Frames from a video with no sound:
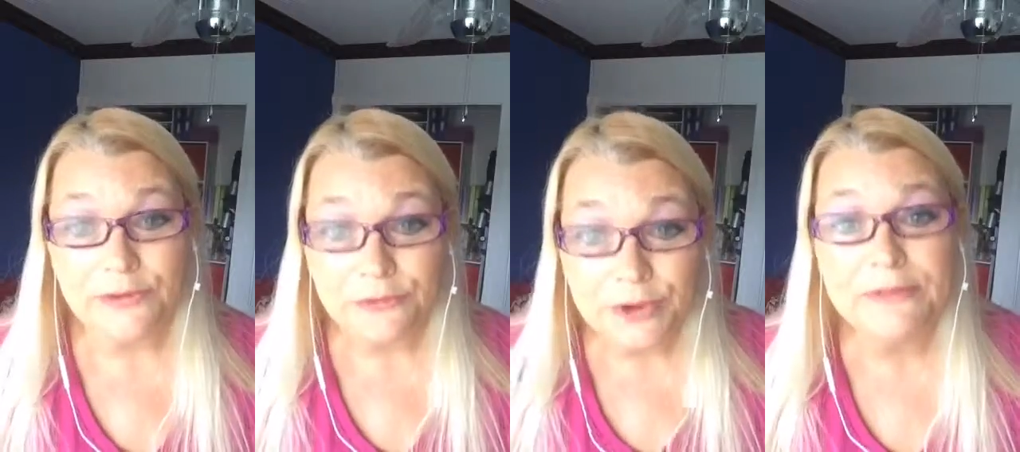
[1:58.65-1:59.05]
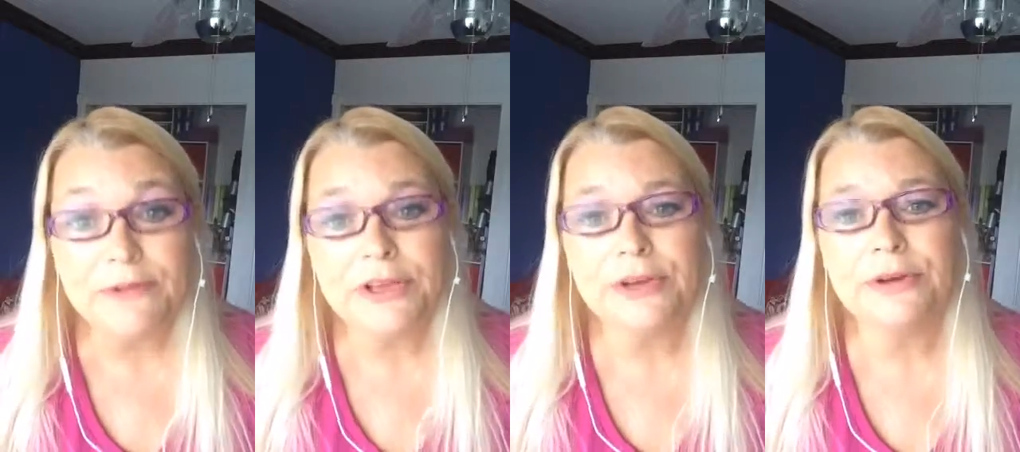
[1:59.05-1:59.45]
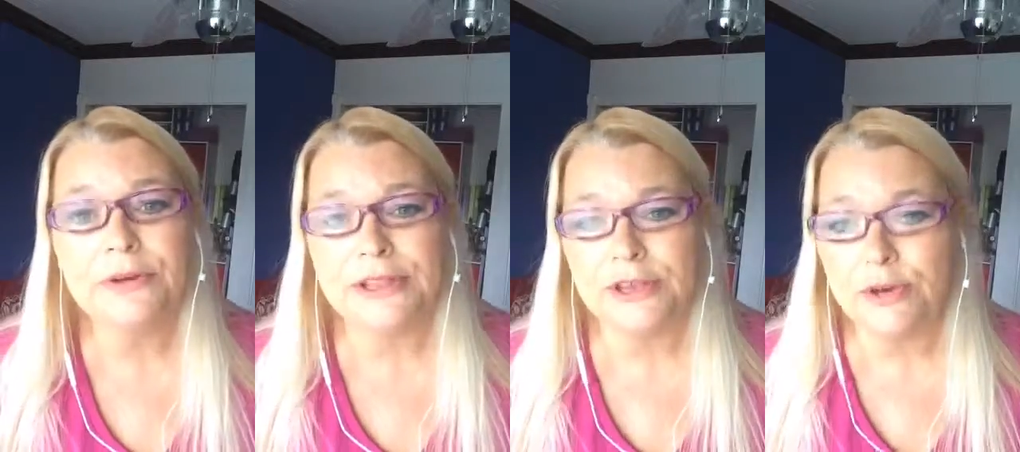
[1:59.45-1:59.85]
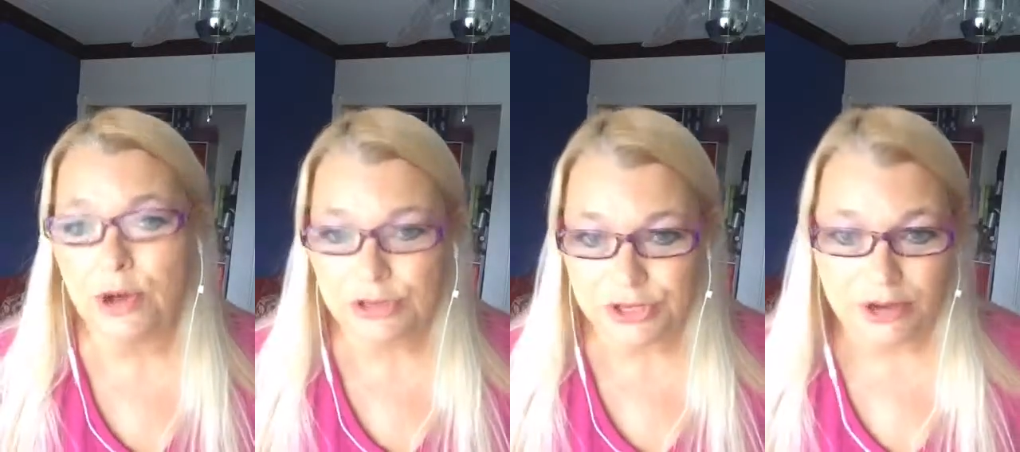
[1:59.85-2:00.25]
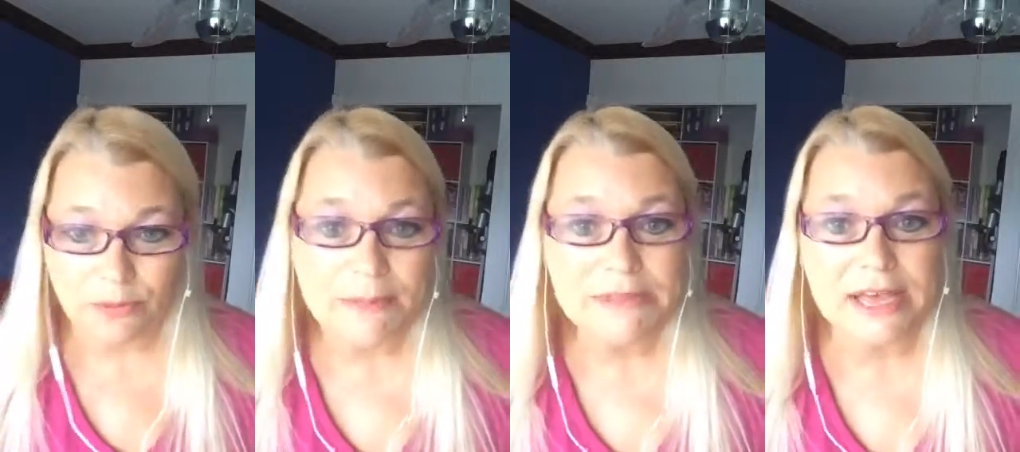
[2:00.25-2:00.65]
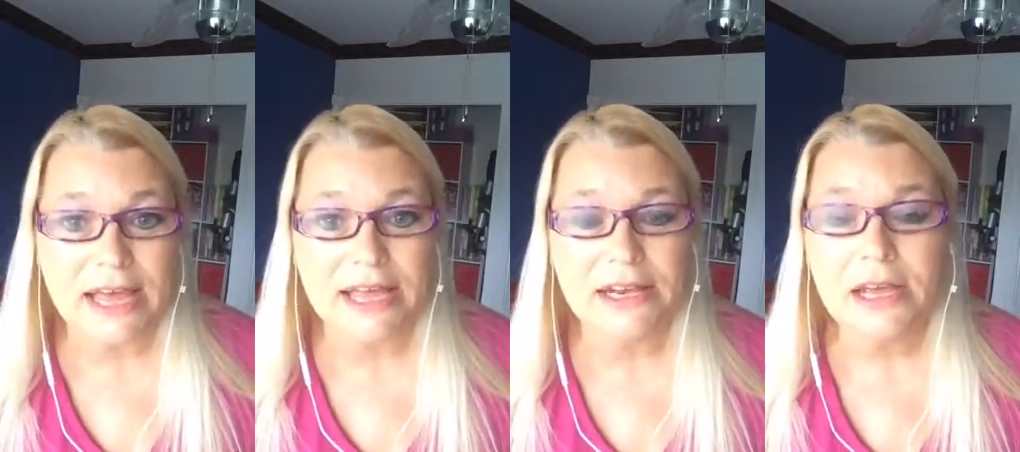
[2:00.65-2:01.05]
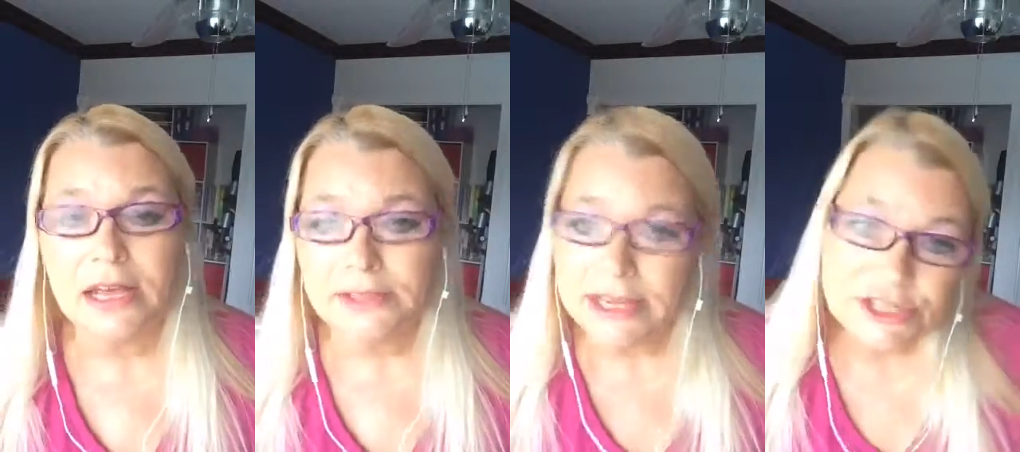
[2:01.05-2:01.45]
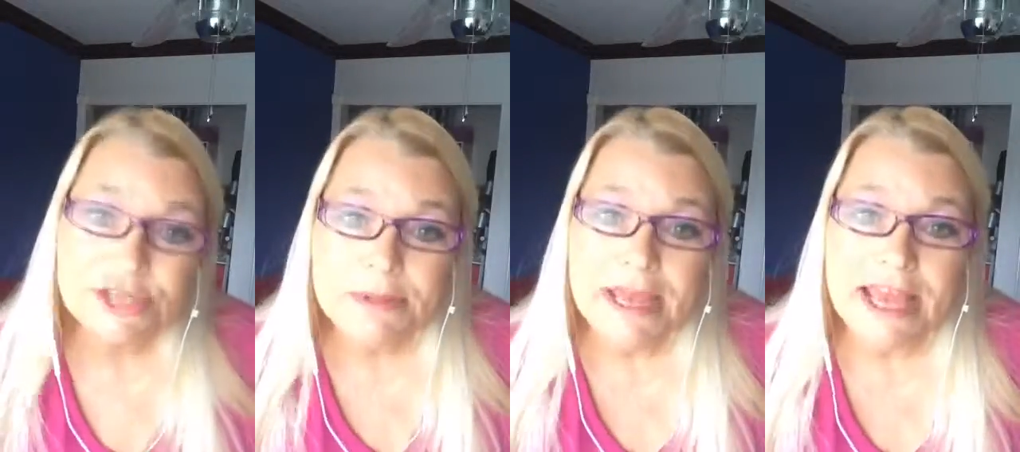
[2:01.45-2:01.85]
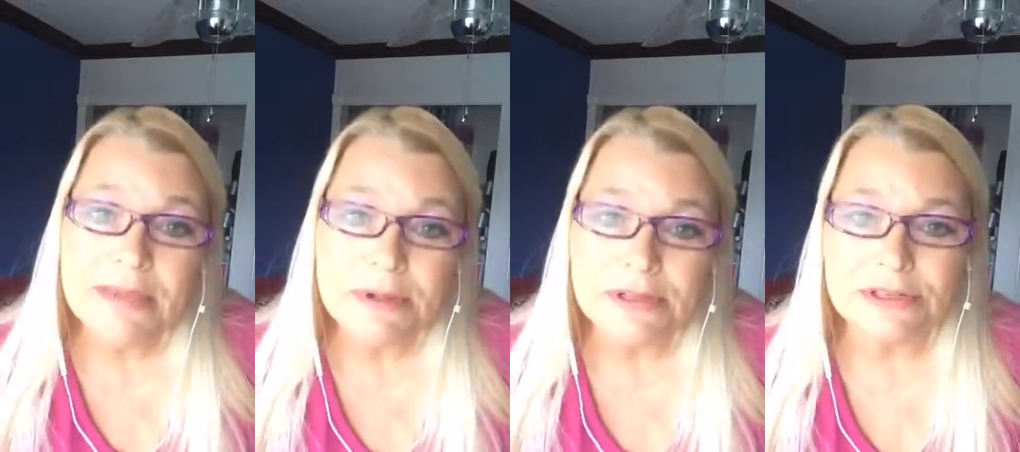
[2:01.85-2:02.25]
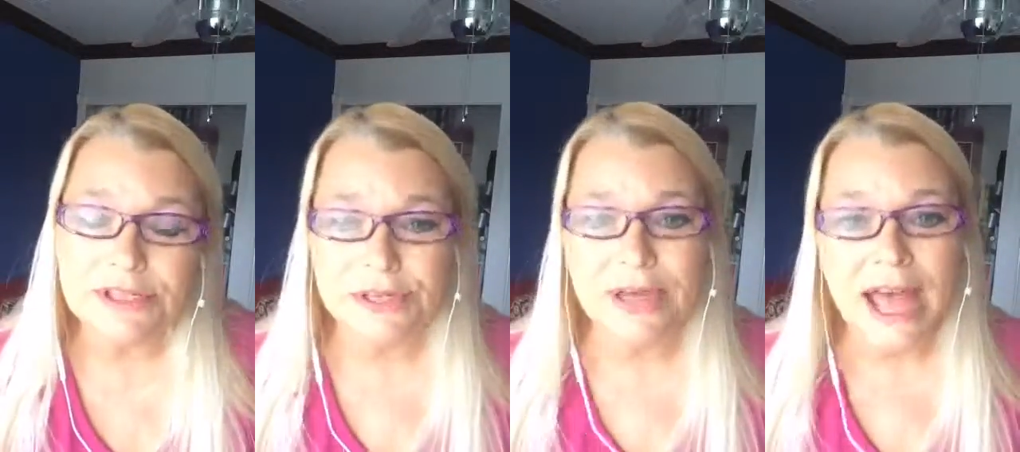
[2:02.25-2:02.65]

for free for you and you go to their website, they should be able to